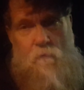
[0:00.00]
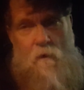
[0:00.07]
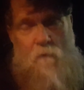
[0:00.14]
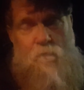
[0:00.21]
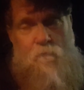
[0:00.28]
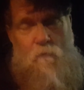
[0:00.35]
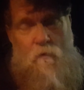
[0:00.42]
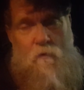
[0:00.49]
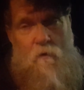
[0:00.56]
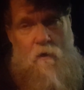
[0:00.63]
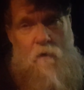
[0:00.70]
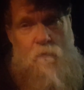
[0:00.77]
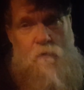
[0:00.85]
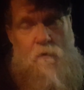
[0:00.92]
up full of
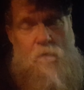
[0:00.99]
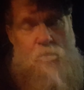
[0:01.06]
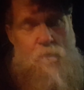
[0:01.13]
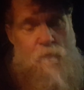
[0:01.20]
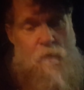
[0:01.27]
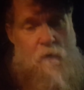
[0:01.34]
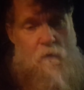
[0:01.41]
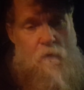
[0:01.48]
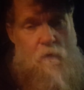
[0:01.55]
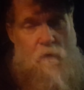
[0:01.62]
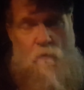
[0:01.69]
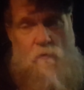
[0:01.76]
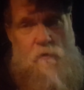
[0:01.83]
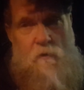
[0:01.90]
carbon.
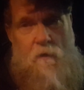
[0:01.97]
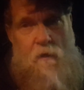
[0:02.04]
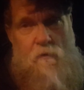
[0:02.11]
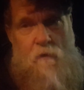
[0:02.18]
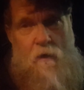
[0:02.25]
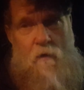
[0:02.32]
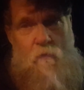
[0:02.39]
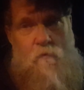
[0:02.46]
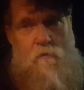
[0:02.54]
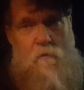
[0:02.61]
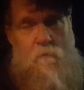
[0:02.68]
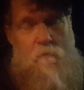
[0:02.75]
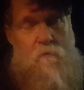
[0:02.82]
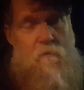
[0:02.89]
Wouldn't you like that?
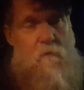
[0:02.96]
Wouldn't